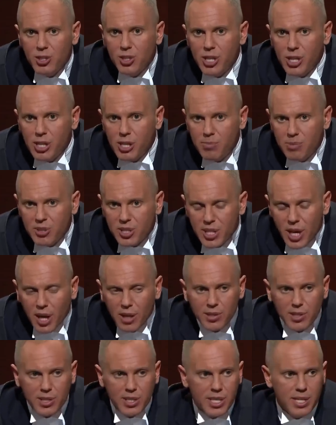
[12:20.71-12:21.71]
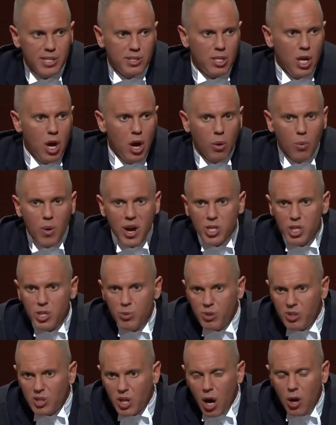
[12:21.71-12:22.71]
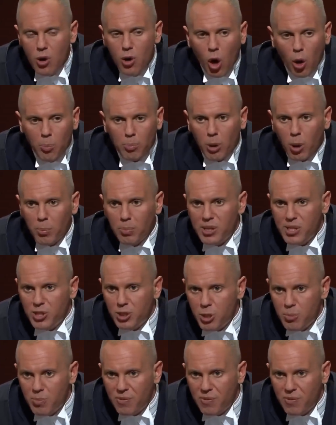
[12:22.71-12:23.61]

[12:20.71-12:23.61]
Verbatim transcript: in circumstances where she was not properly